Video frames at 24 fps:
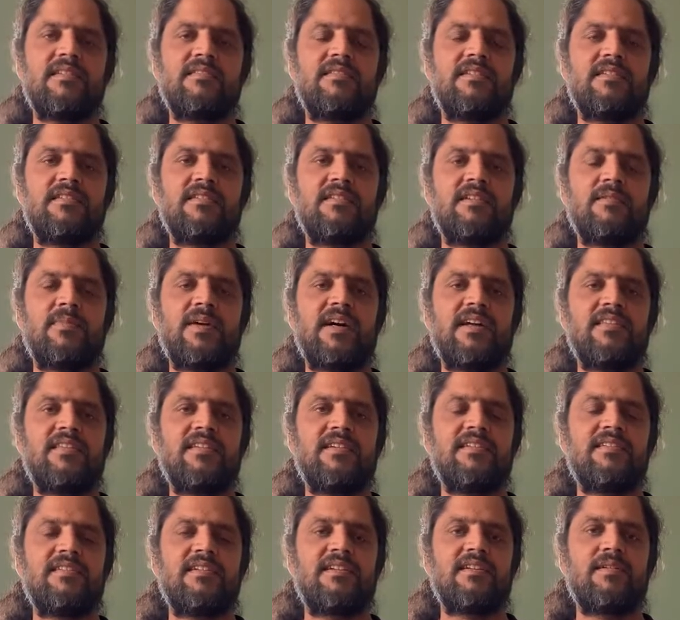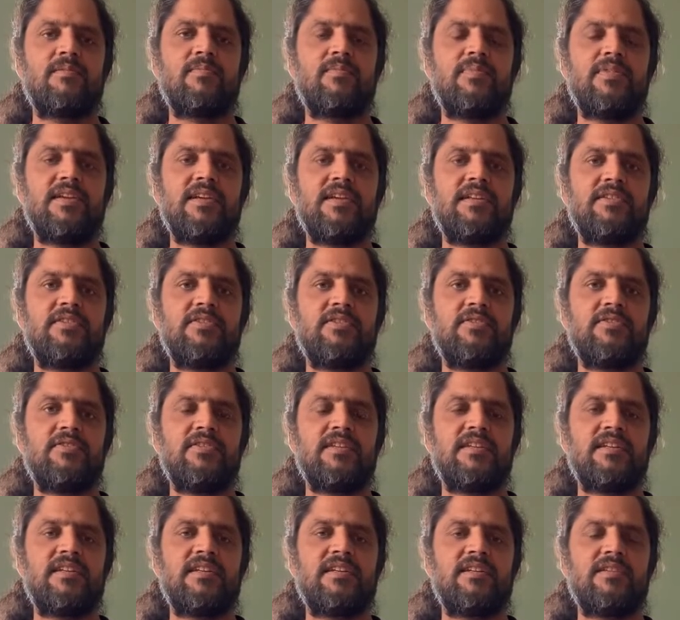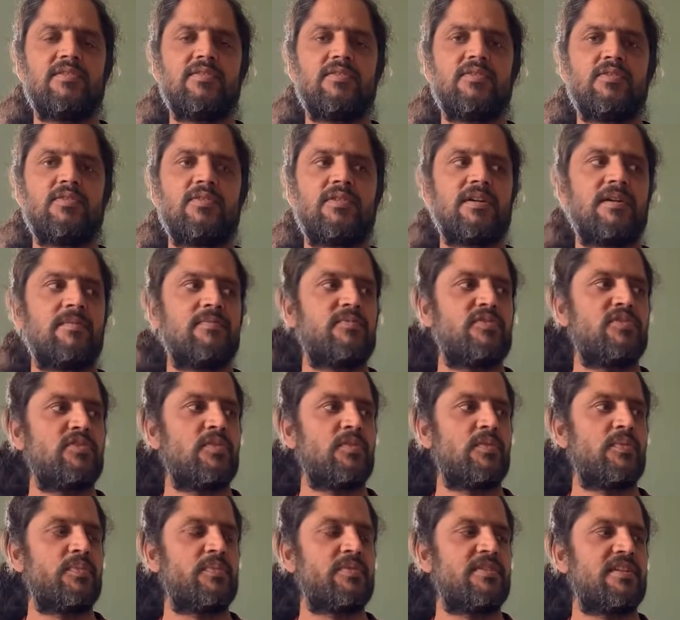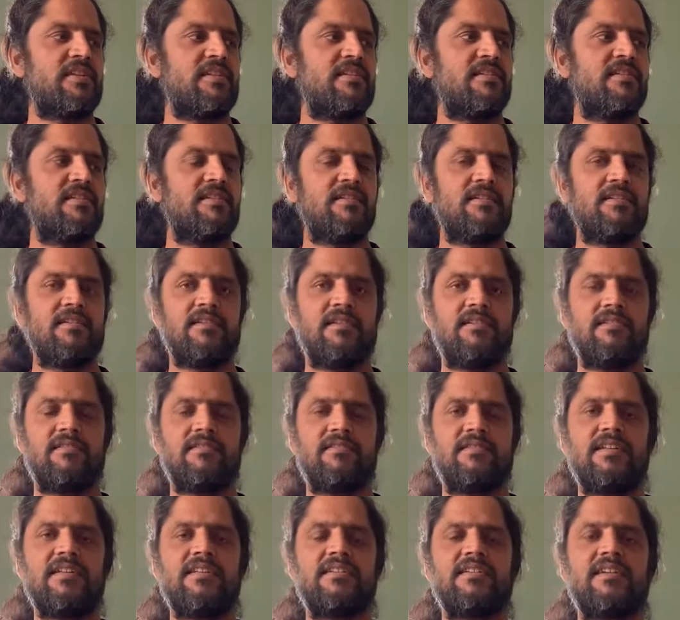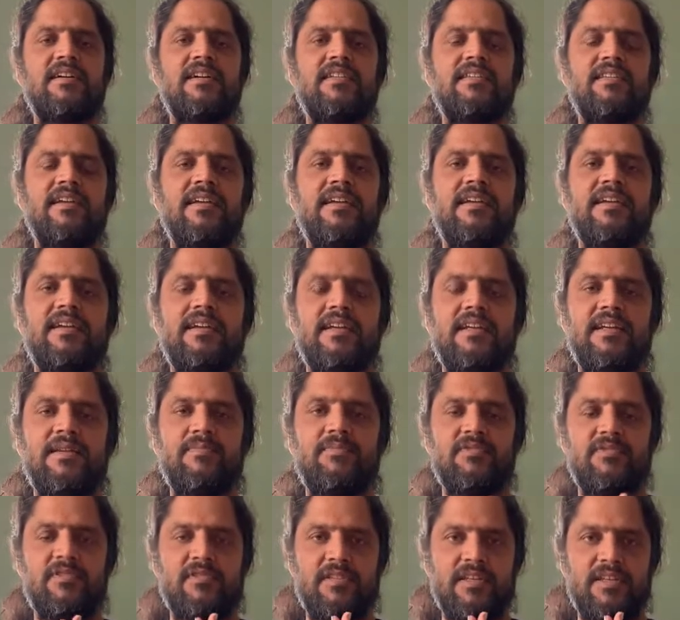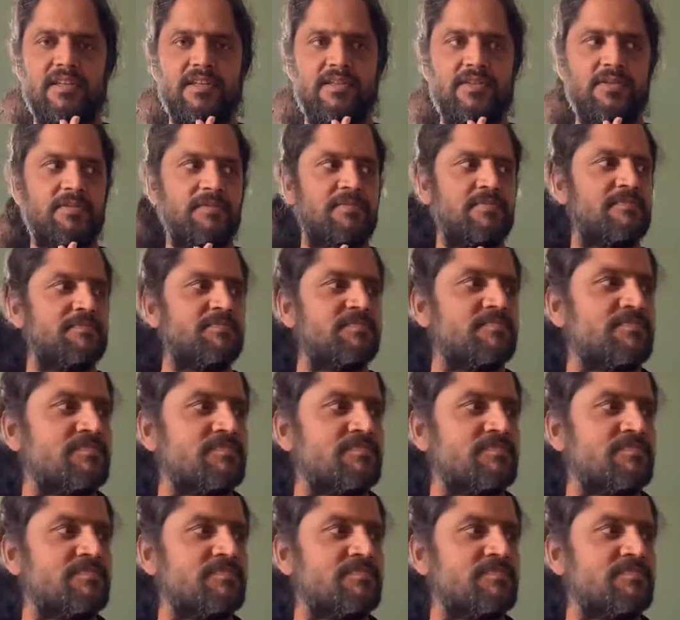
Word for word: is the samadhi, the complete union or absorption. So these are the eight limbs. Thank you.